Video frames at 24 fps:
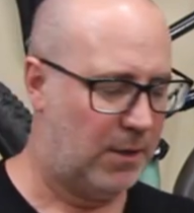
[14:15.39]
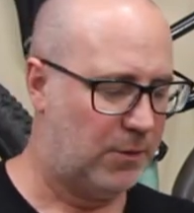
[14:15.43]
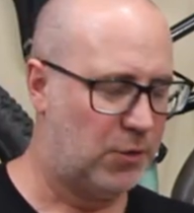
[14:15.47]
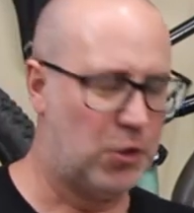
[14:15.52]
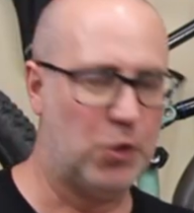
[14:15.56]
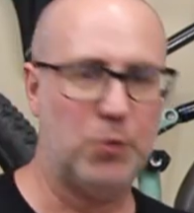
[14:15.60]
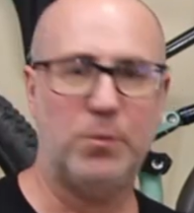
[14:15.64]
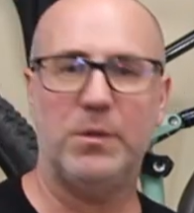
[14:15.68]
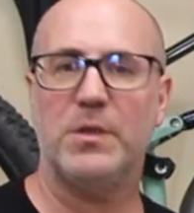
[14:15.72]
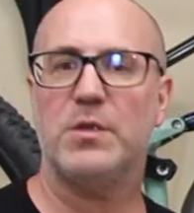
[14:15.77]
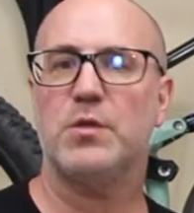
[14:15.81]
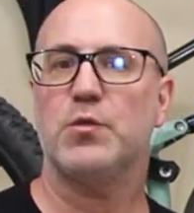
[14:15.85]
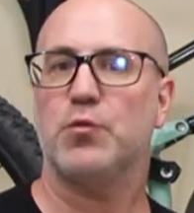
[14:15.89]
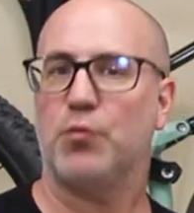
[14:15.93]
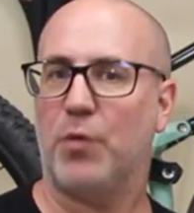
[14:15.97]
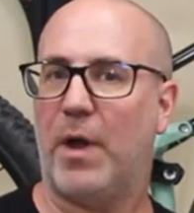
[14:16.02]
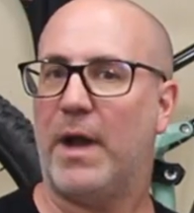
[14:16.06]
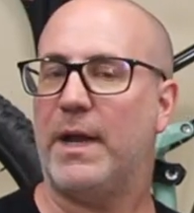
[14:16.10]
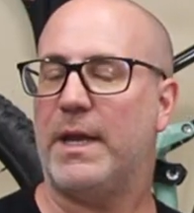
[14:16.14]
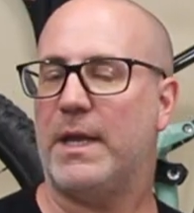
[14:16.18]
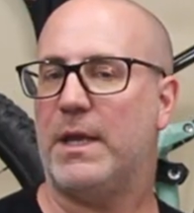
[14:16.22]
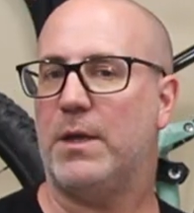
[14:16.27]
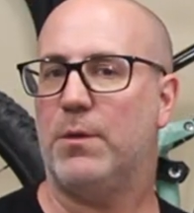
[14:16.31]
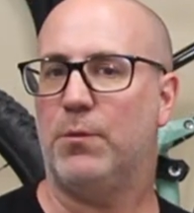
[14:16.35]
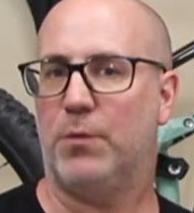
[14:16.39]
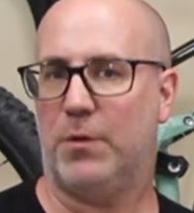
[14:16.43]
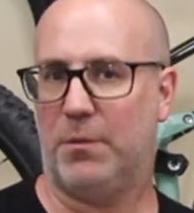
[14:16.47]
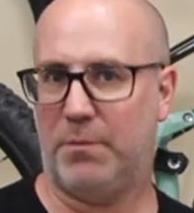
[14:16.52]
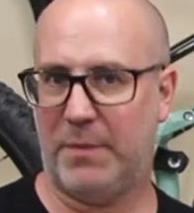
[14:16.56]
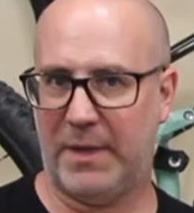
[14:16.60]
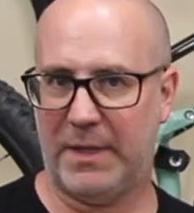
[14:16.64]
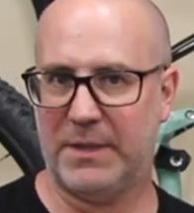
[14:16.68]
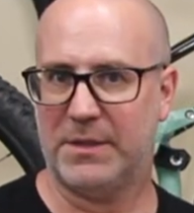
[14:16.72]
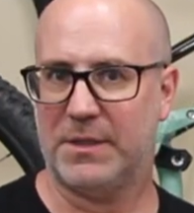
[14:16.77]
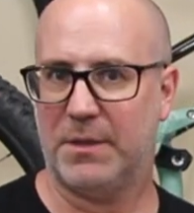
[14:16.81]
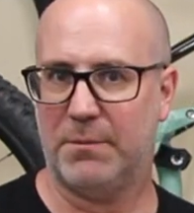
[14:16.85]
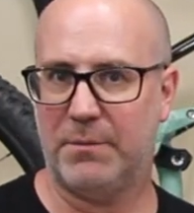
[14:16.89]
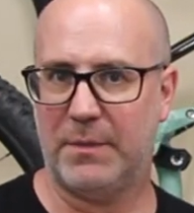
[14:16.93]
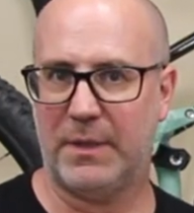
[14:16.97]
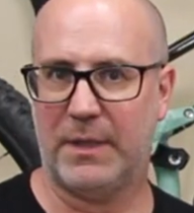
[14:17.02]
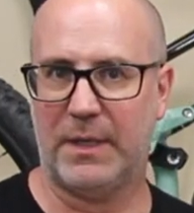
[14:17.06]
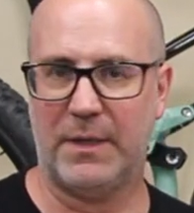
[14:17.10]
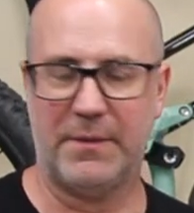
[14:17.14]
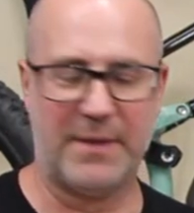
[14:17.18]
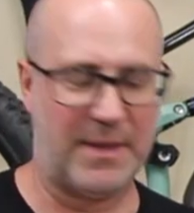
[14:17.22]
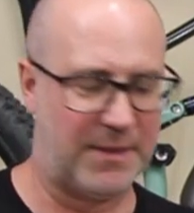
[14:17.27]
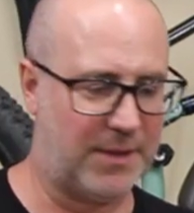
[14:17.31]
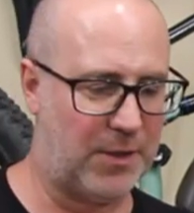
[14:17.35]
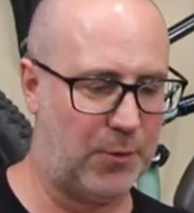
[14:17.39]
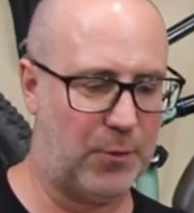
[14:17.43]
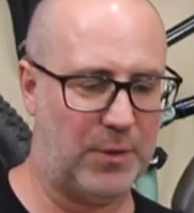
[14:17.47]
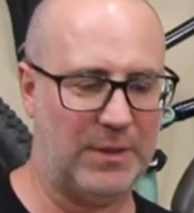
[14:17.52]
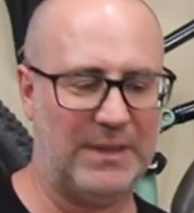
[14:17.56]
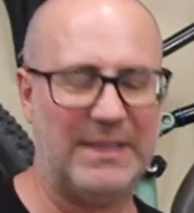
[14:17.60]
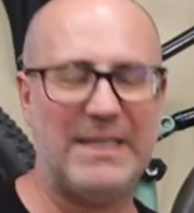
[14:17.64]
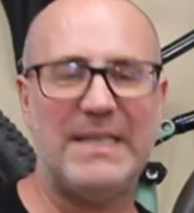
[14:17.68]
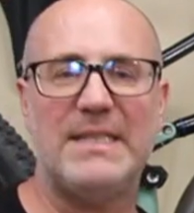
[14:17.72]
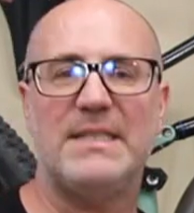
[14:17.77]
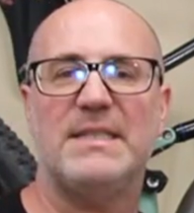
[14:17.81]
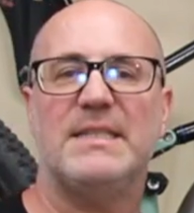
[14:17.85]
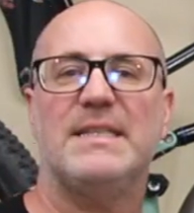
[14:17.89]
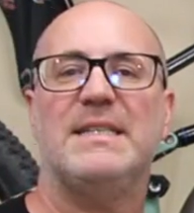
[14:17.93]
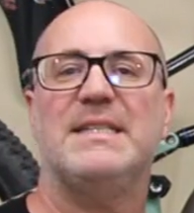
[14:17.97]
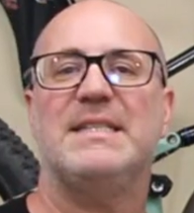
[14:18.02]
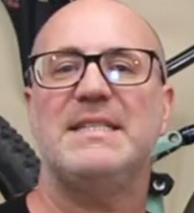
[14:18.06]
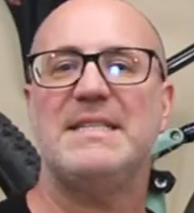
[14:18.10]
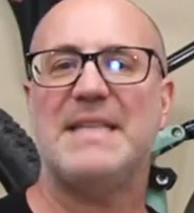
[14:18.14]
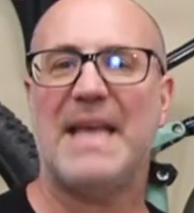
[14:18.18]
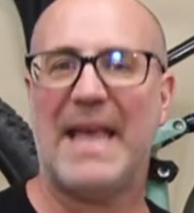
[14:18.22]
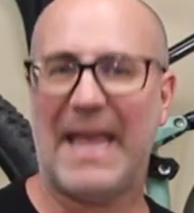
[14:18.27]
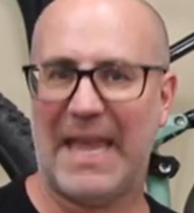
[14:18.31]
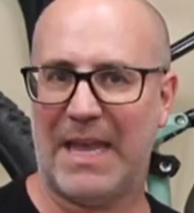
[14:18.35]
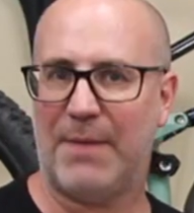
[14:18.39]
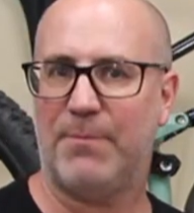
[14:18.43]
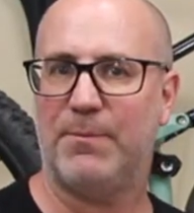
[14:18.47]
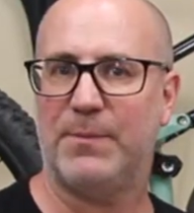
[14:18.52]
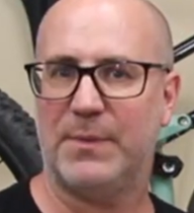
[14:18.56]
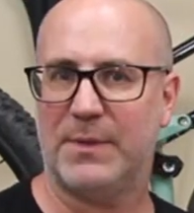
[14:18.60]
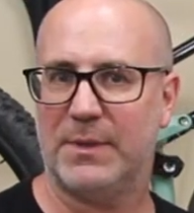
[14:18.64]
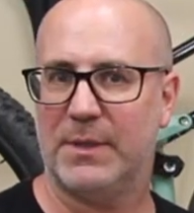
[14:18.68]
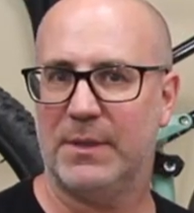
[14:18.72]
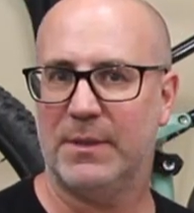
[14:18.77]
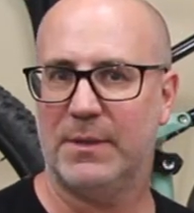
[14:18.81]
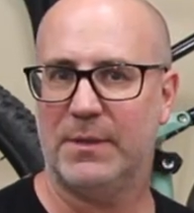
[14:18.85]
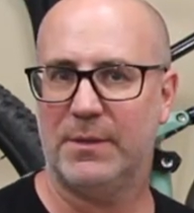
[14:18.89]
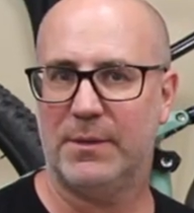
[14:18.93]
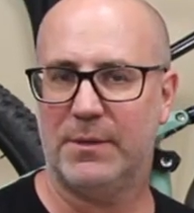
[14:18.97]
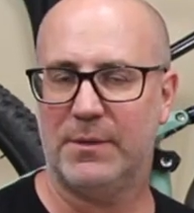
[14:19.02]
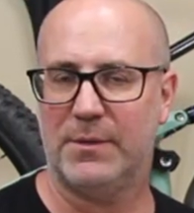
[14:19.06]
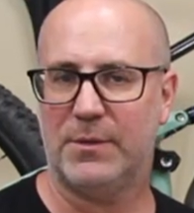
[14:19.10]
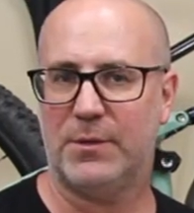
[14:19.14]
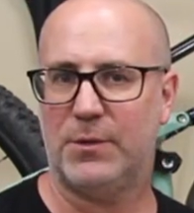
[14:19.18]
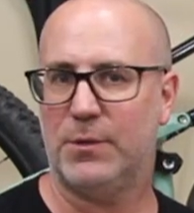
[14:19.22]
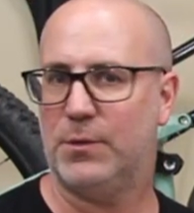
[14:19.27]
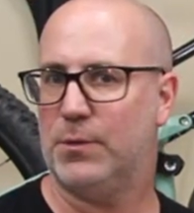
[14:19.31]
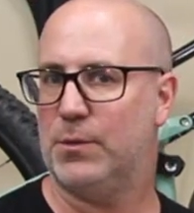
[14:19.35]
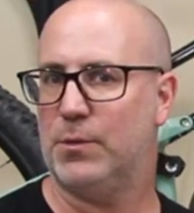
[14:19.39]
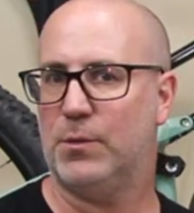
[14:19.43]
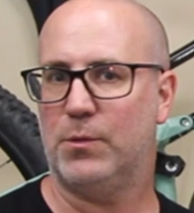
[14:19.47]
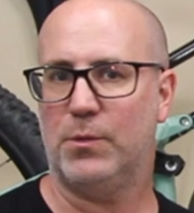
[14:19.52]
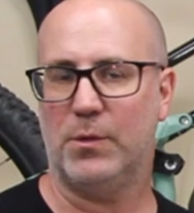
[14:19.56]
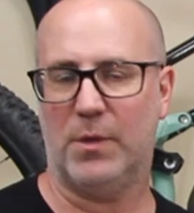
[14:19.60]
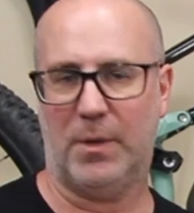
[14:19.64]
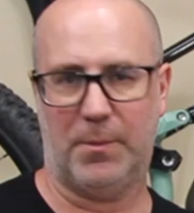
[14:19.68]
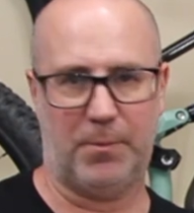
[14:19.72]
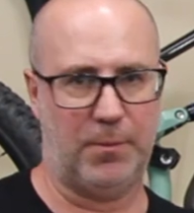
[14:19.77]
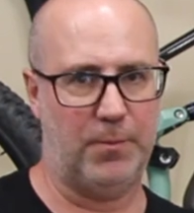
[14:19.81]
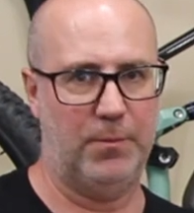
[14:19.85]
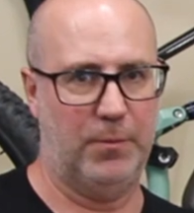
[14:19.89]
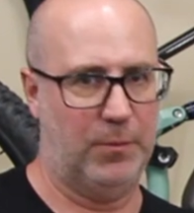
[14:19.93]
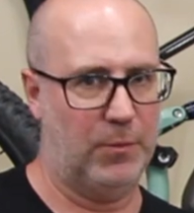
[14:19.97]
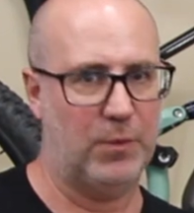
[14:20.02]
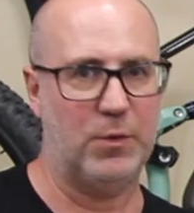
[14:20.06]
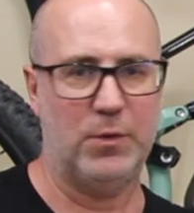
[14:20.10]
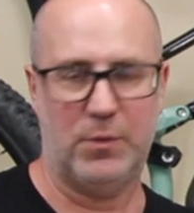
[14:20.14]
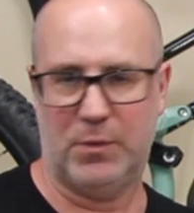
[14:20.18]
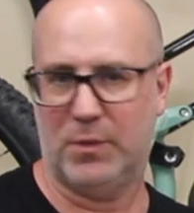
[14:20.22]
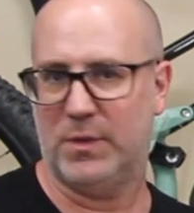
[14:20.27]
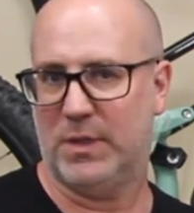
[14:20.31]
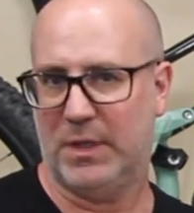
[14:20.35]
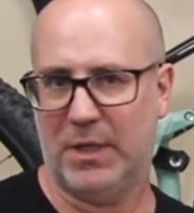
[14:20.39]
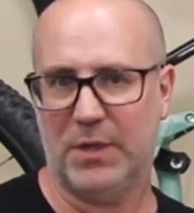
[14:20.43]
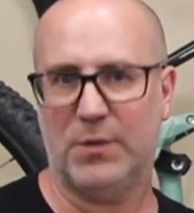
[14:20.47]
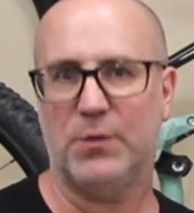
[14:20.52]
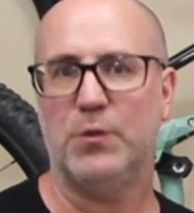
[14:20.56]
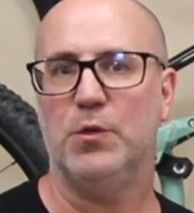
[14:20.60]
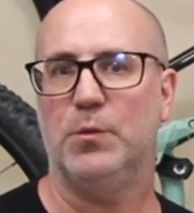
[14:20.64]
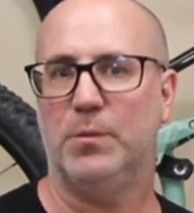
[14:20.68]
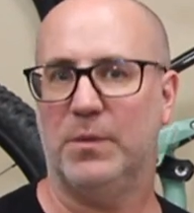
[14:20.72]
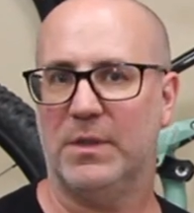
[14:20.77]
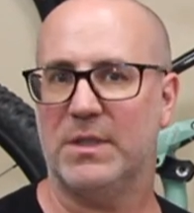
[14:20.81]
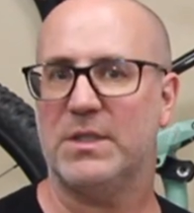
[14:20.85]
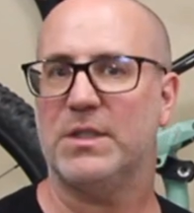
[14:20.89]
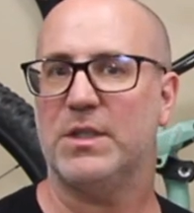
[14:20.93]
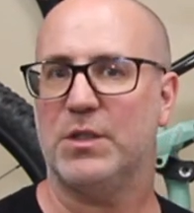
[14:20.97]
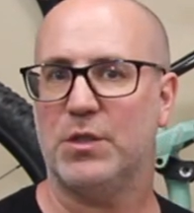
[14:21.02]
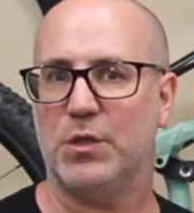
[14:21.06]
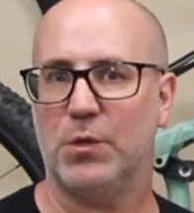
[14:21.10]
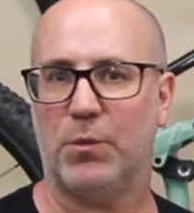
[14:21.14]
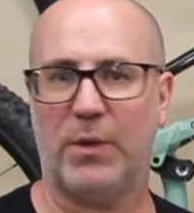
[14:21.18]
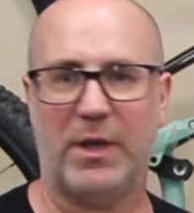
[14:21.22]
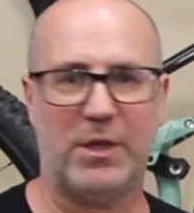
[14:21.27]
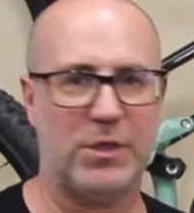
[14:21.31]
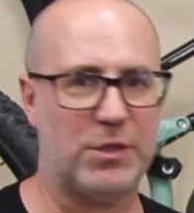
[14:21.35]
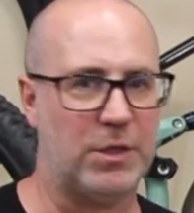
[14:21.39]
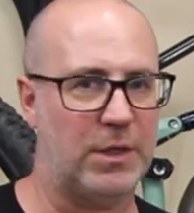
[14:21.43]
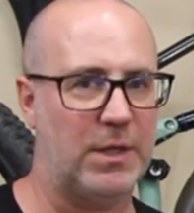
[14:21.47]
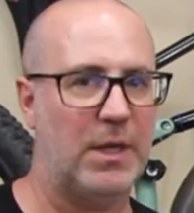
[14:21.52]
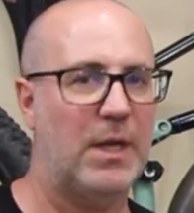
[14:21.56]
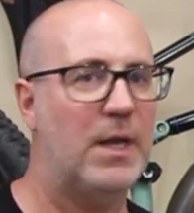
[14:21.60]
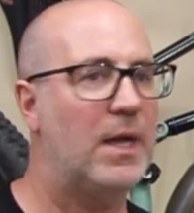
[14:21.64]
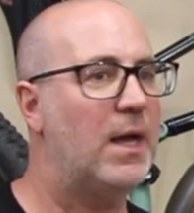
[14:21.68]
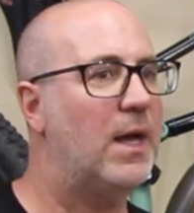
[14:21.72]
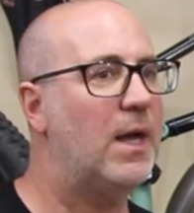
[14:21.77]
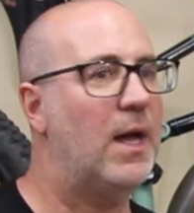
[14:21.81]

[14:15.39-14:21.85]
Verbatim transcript: Tubeless ready would mean to me that they're at least taped to uh, use in a tubeless situation.